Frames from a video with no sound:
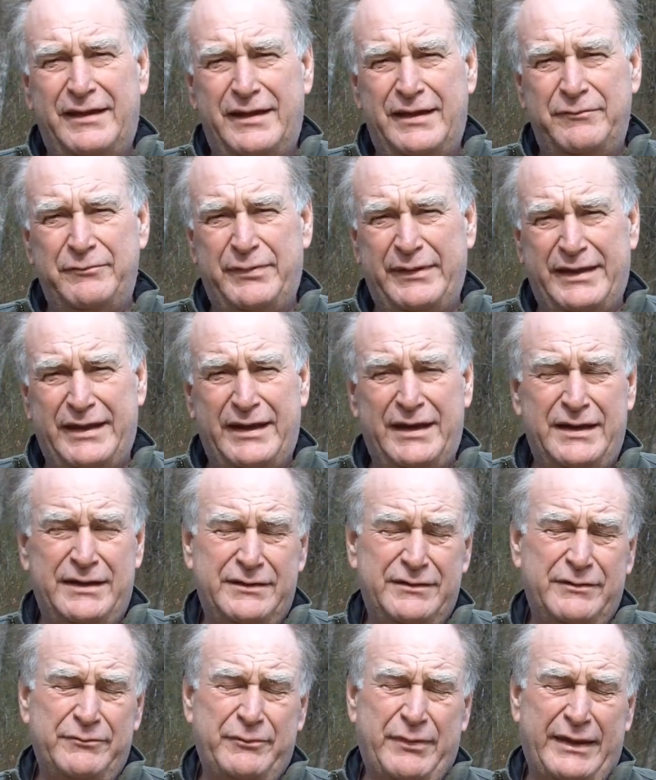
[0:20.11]
and
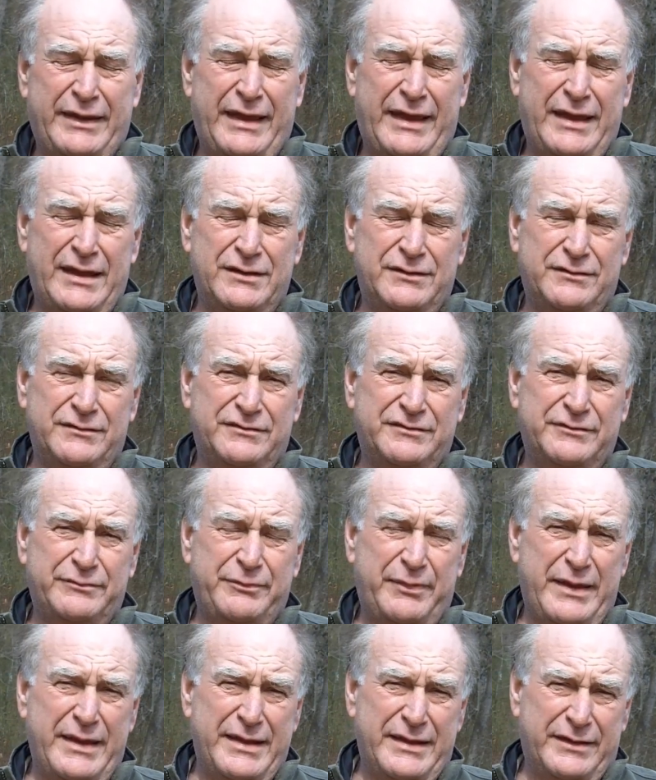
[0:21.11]
began to
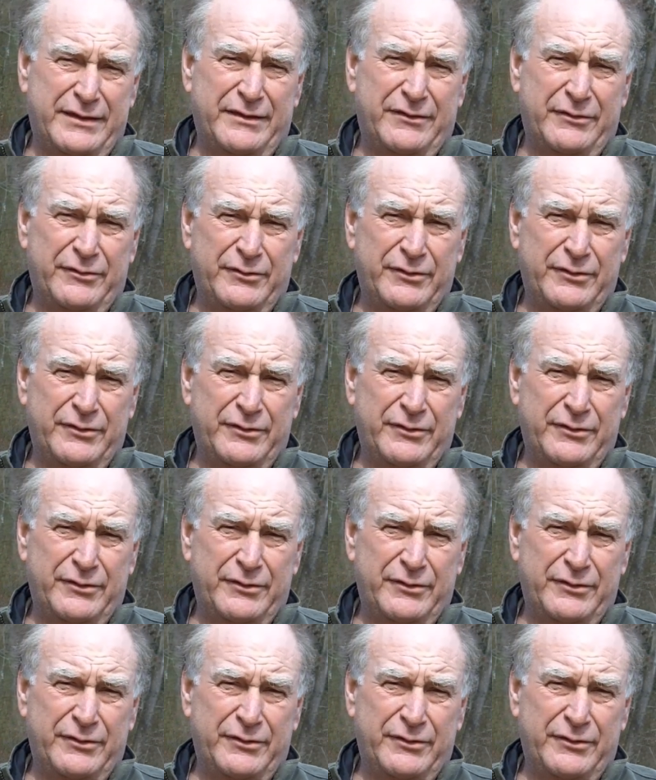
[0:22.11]
speak